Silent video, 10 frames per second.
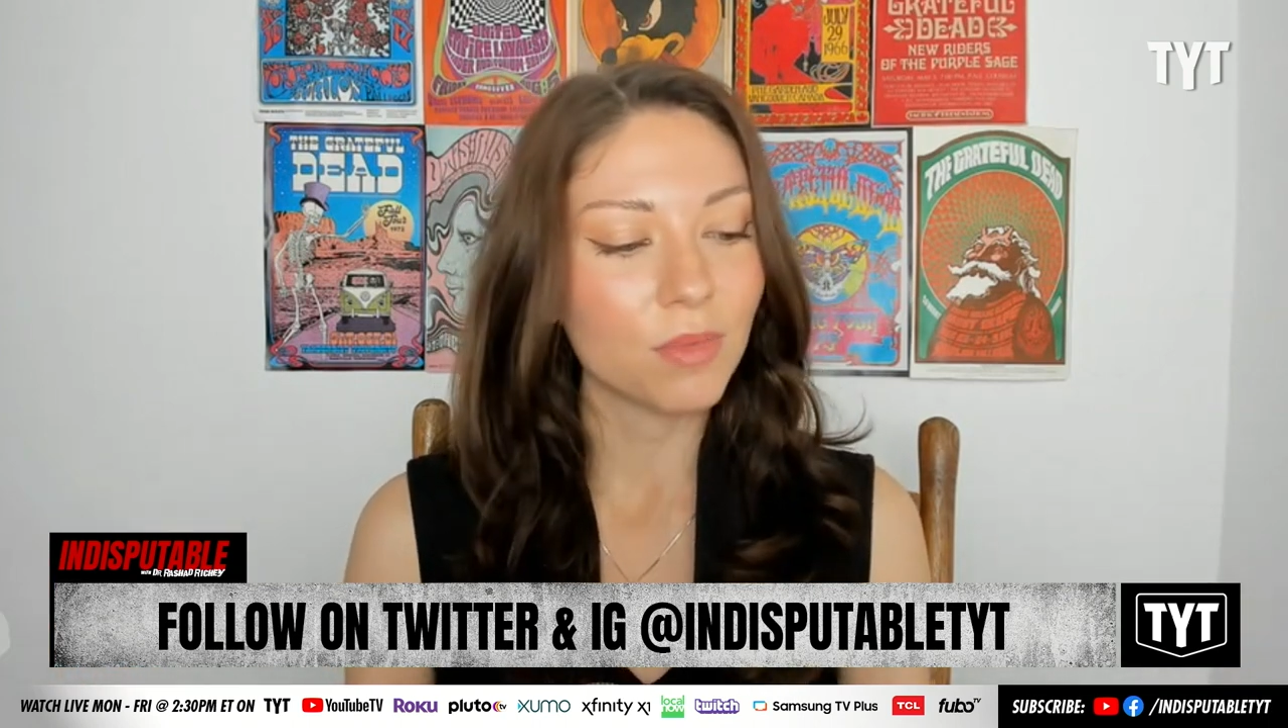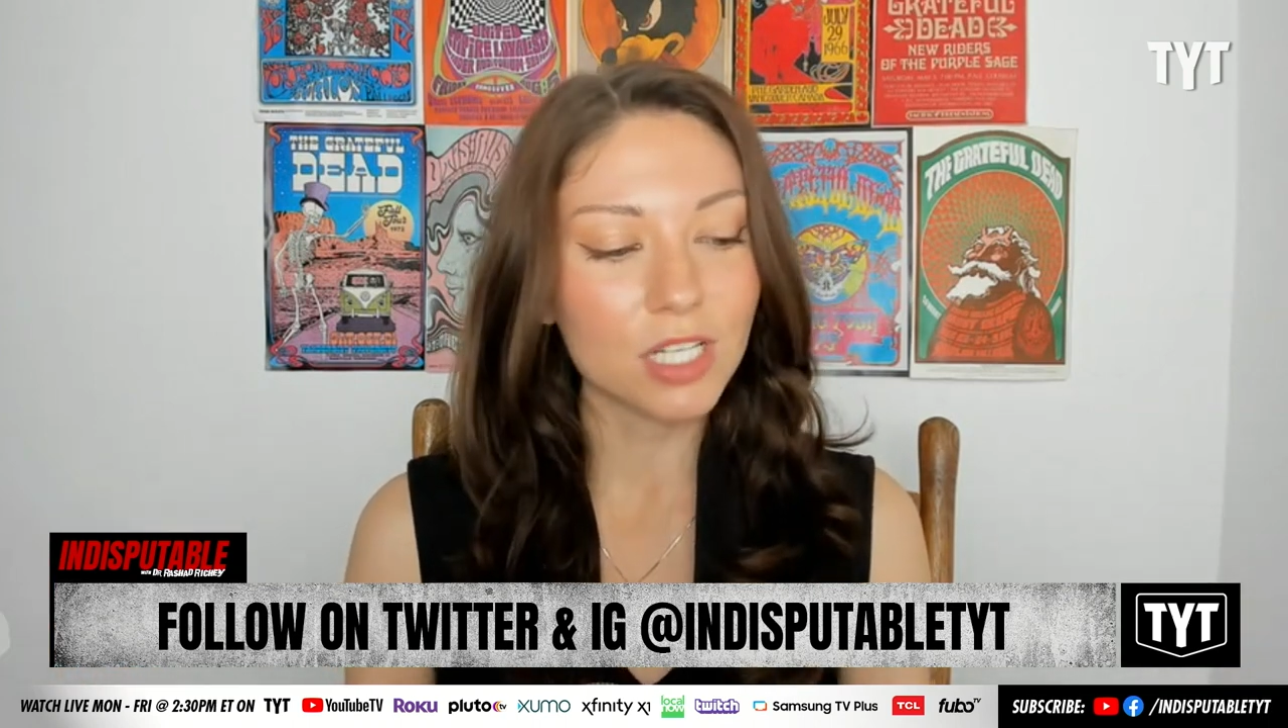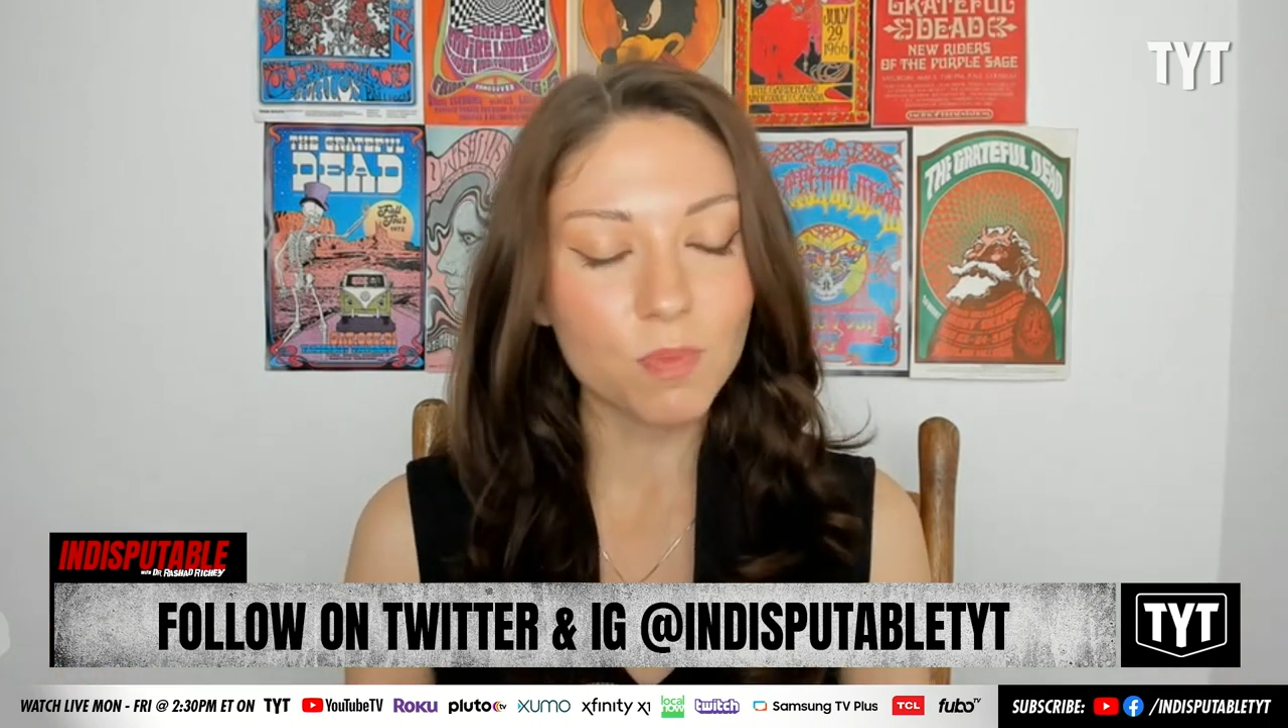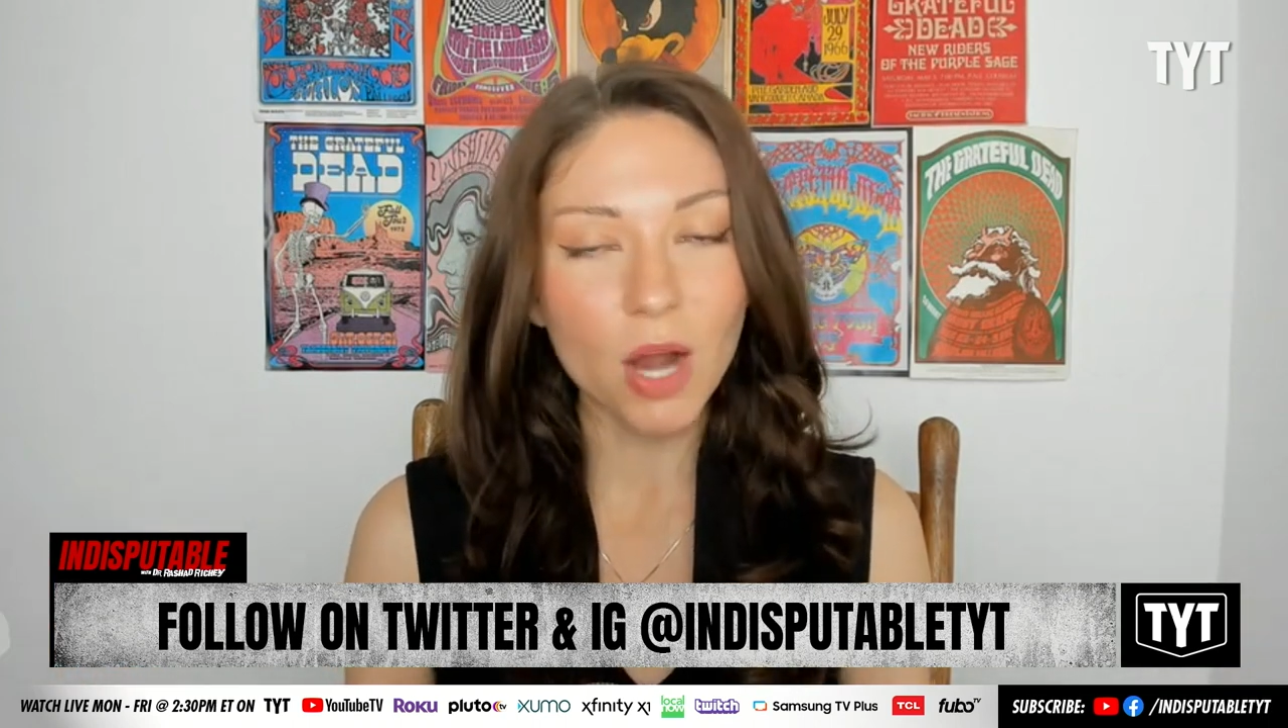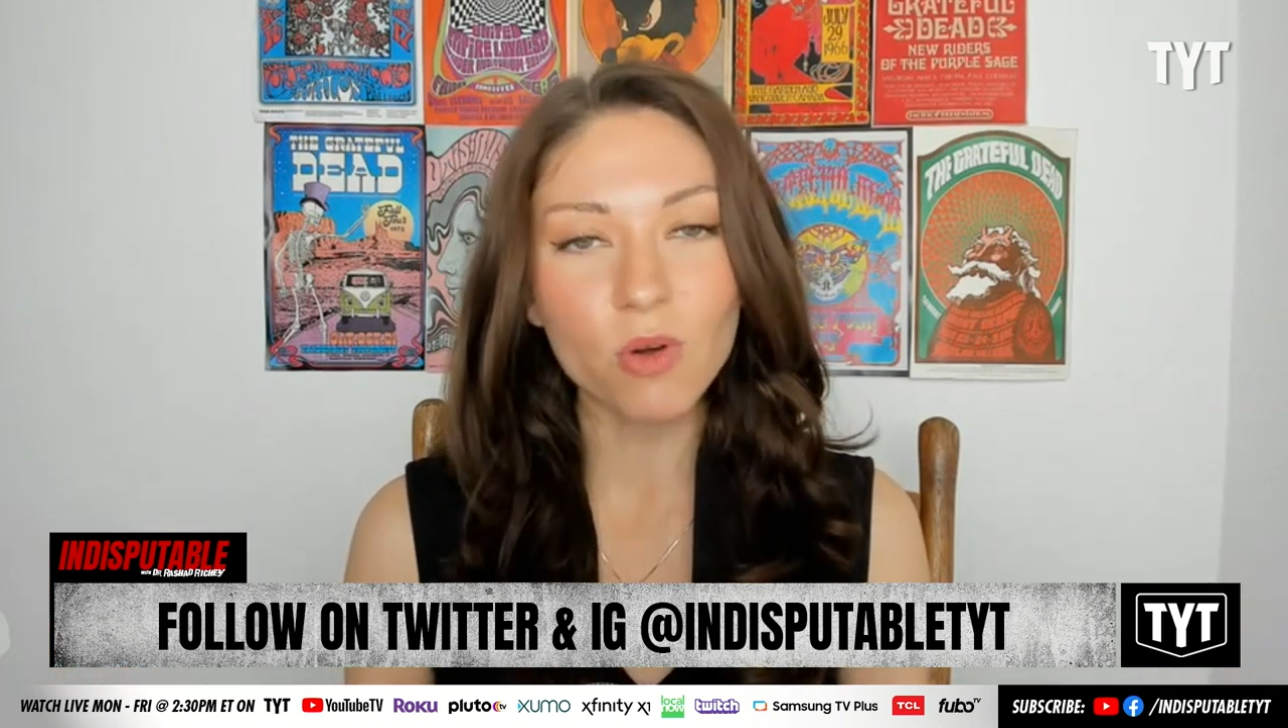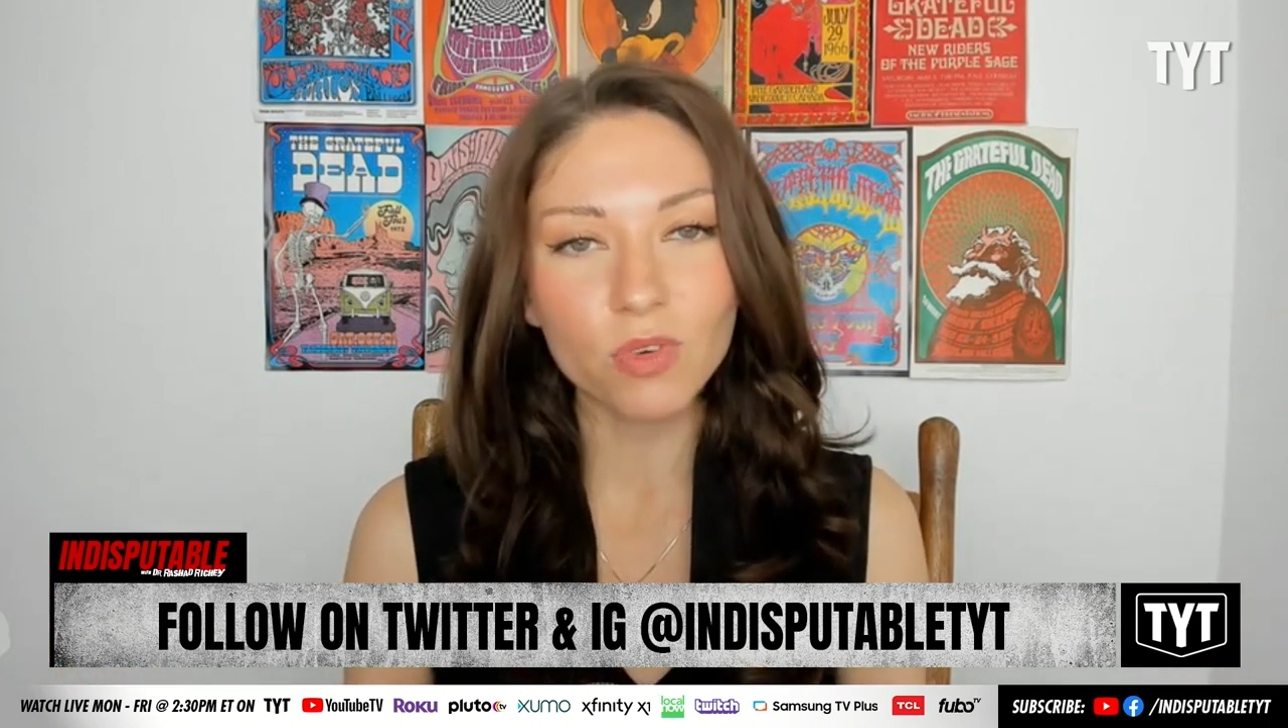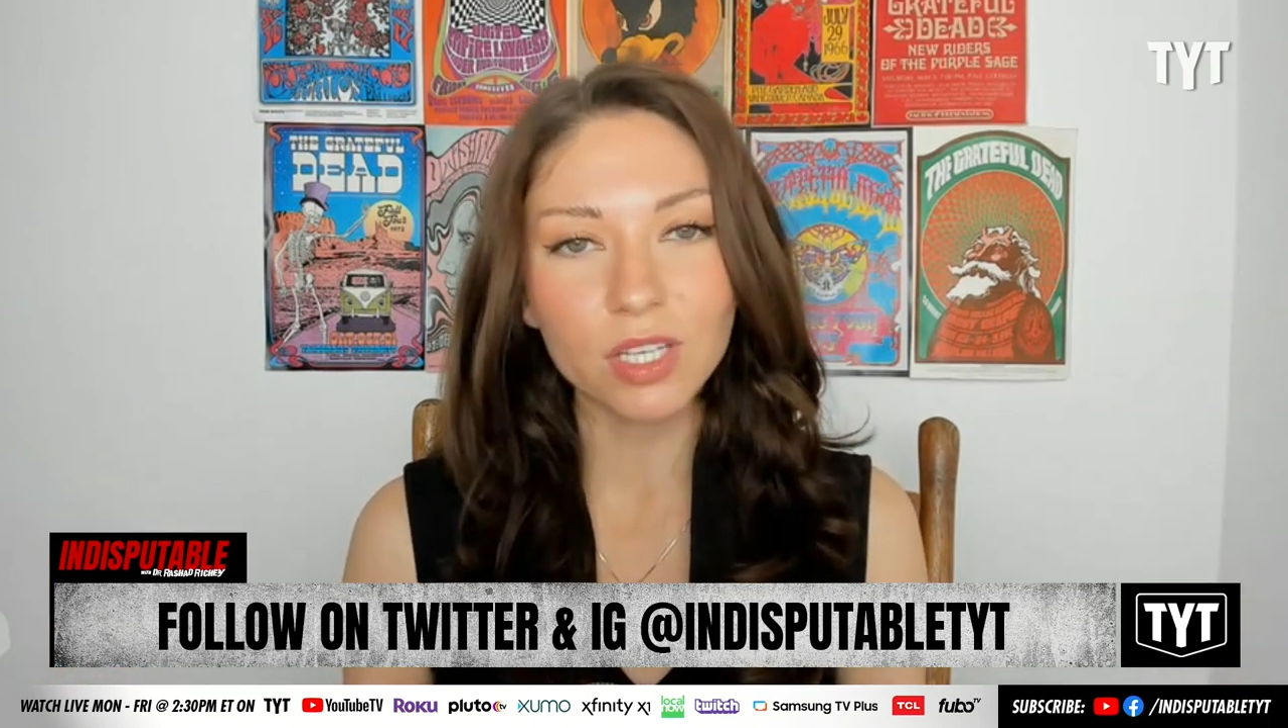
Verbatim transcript: because power